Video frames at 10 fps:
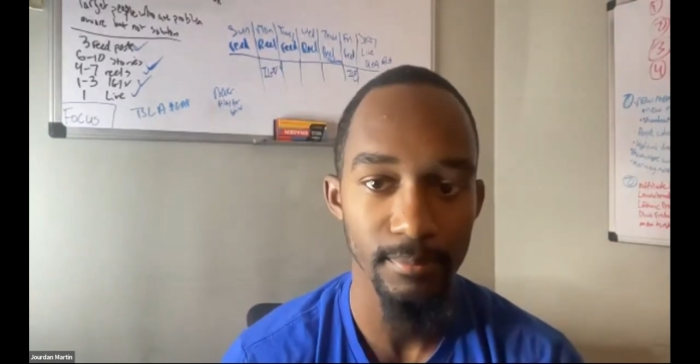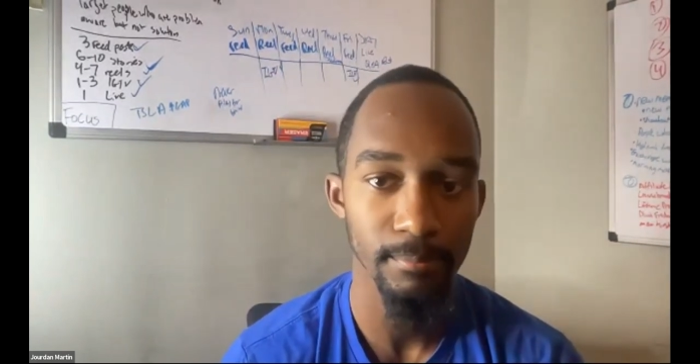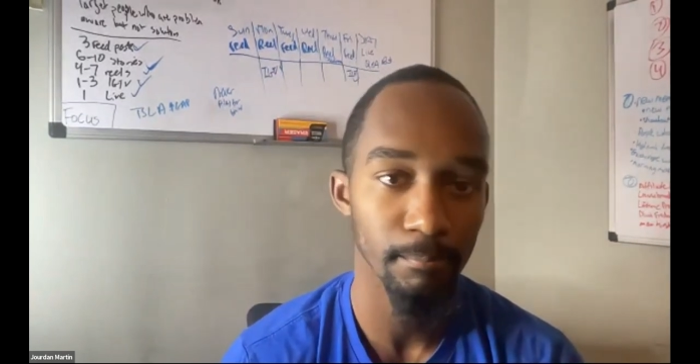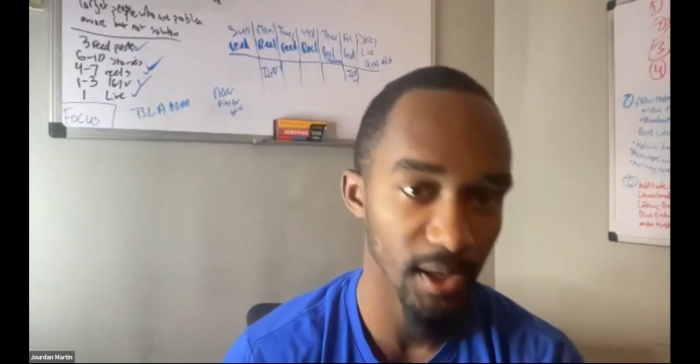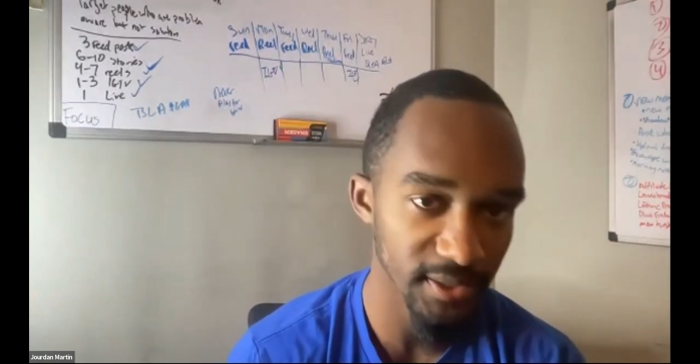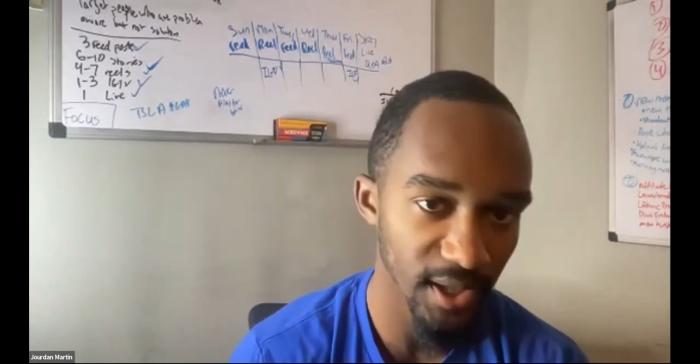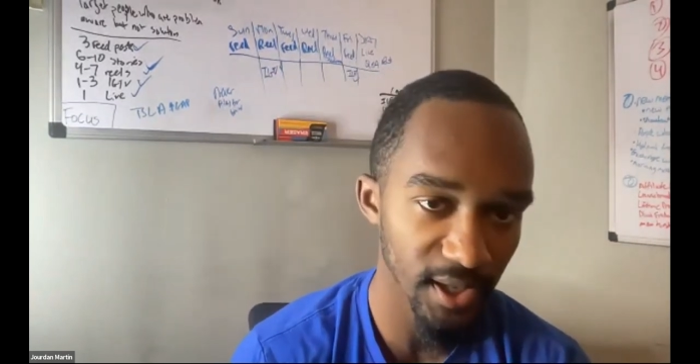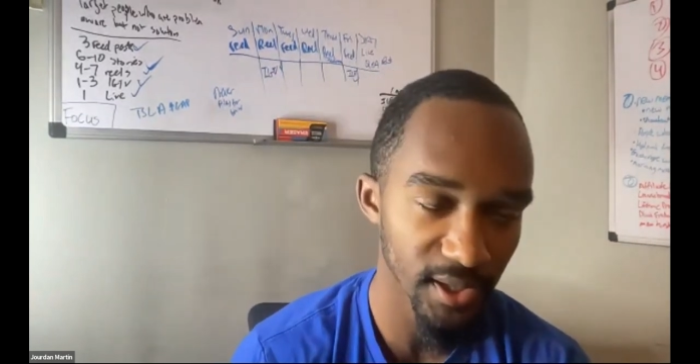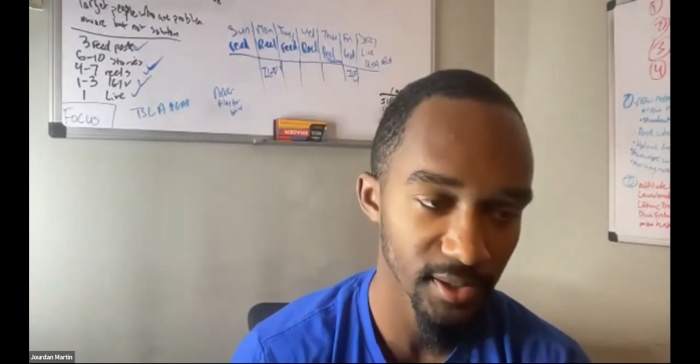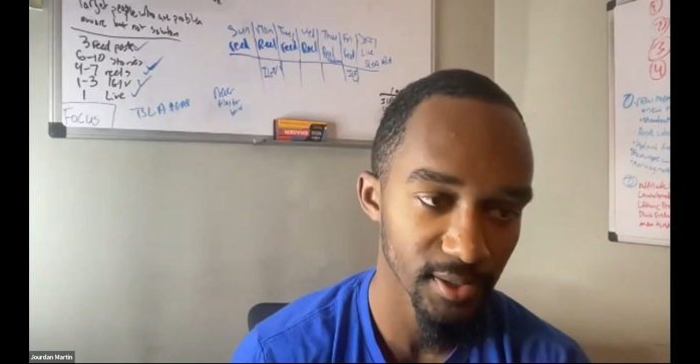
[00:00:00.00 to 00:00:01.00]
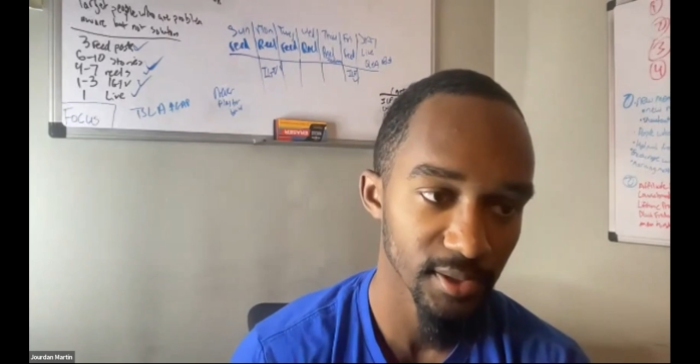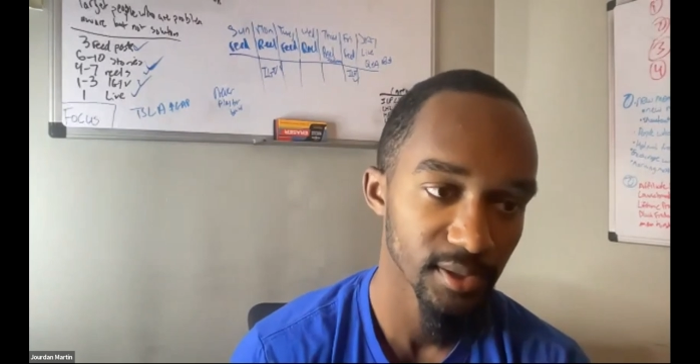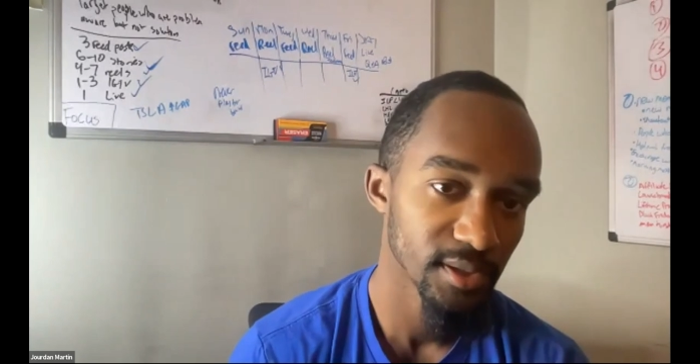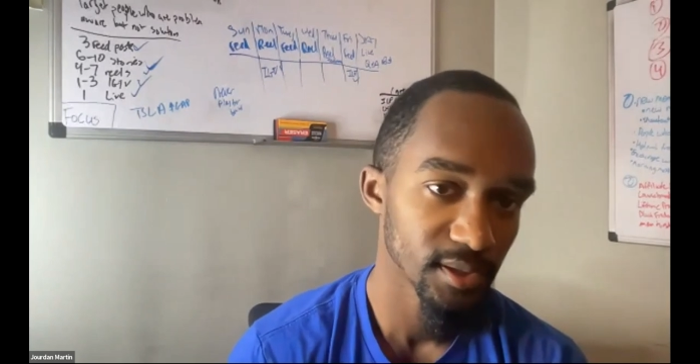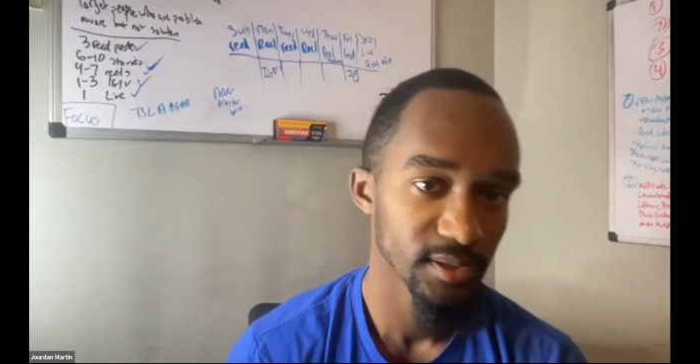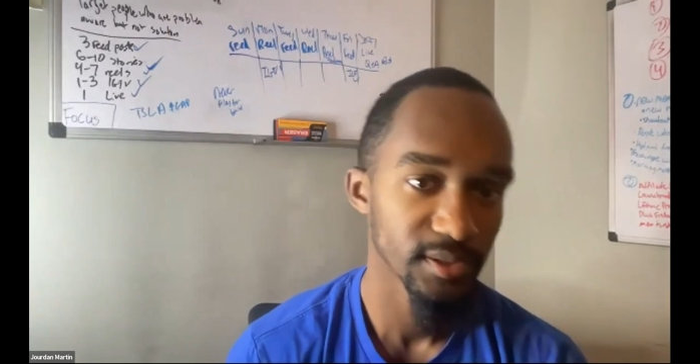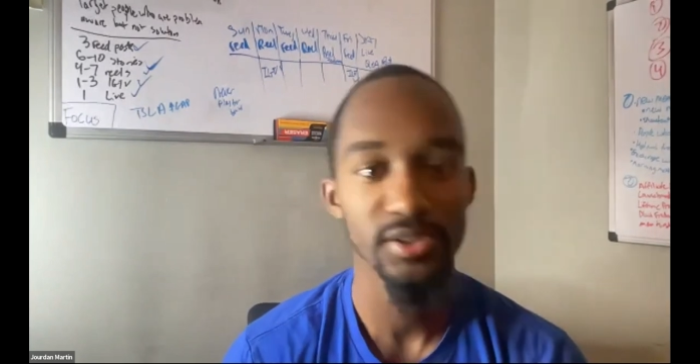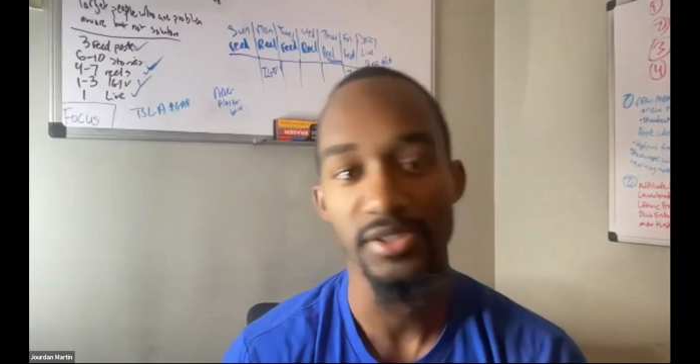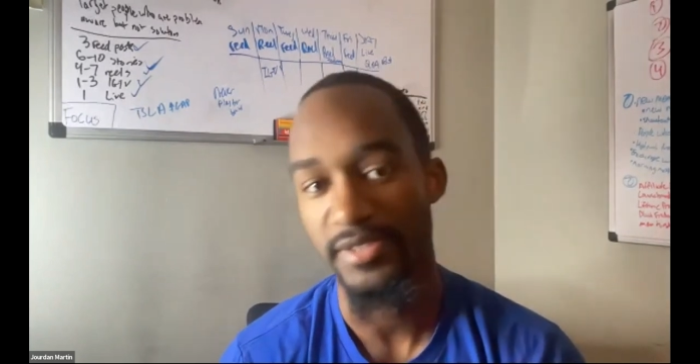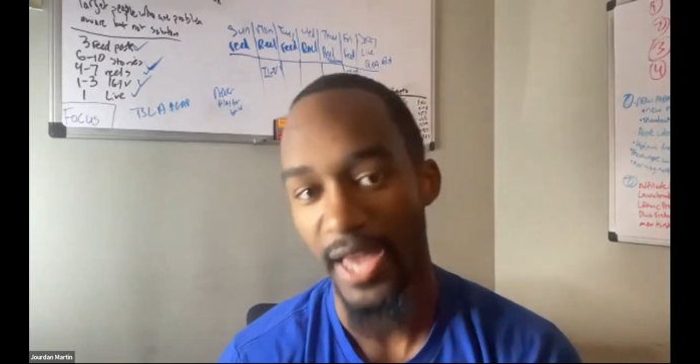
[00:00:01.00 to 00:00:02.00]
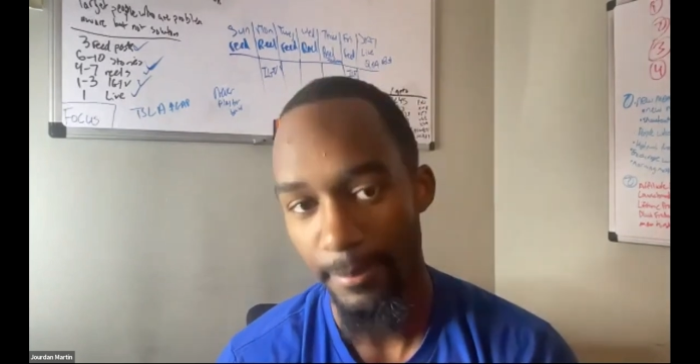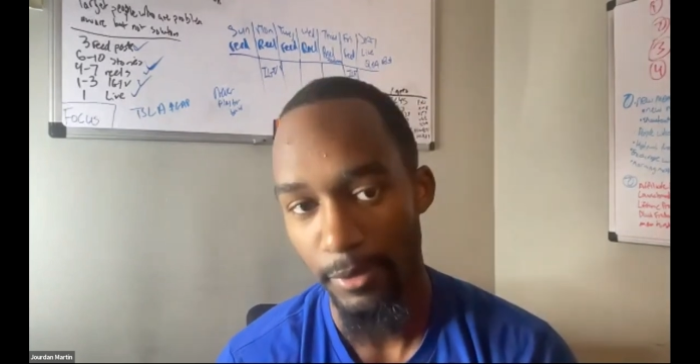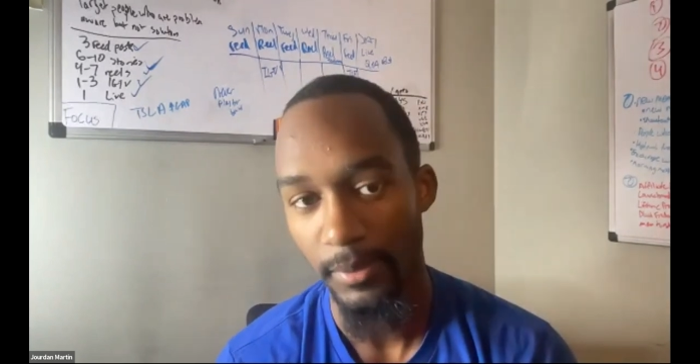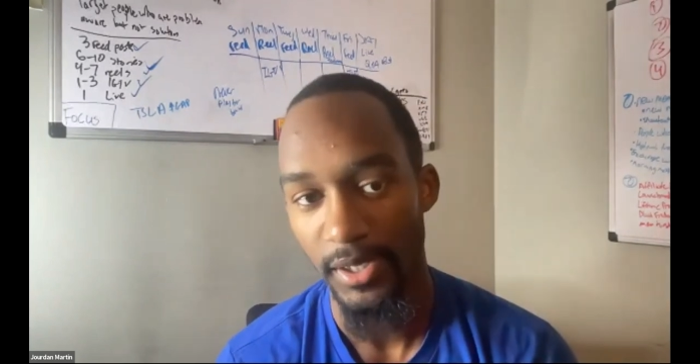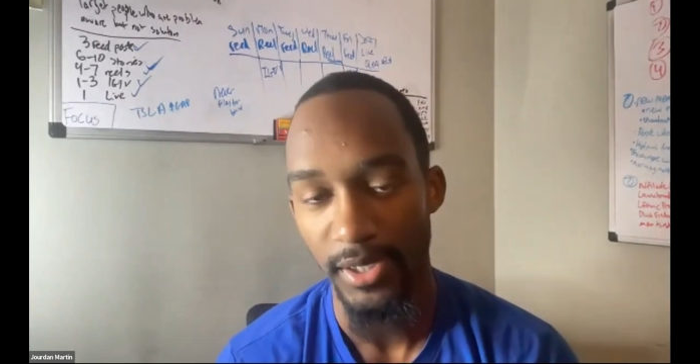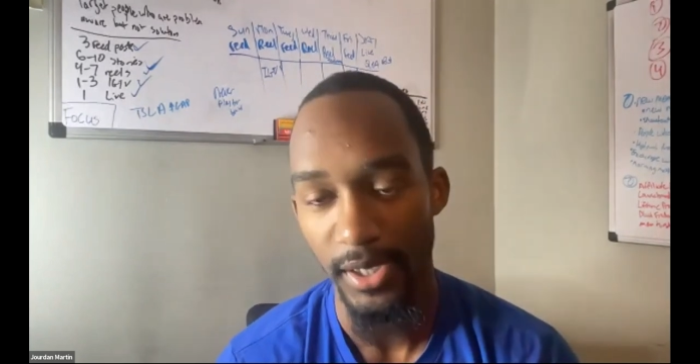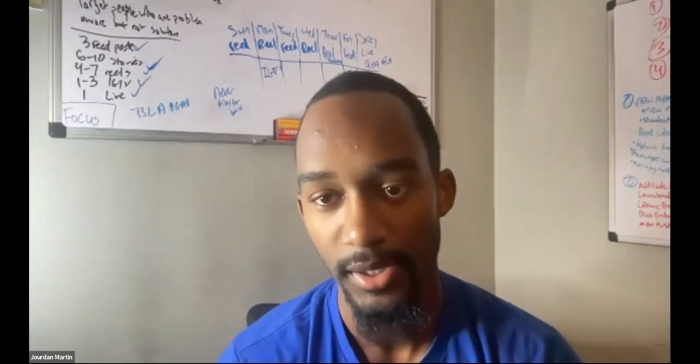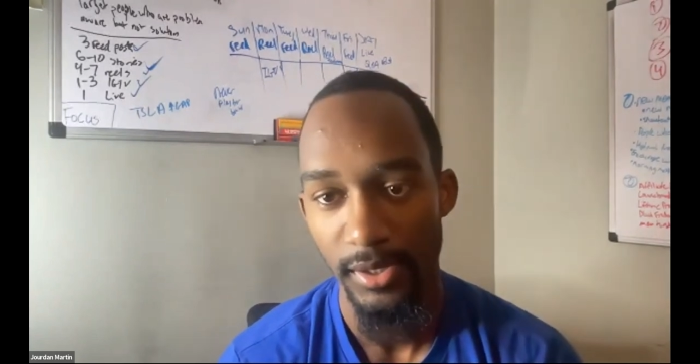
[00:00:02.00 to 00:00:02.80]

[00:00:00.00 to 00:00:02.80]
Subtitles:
Monday to Cyber Monday.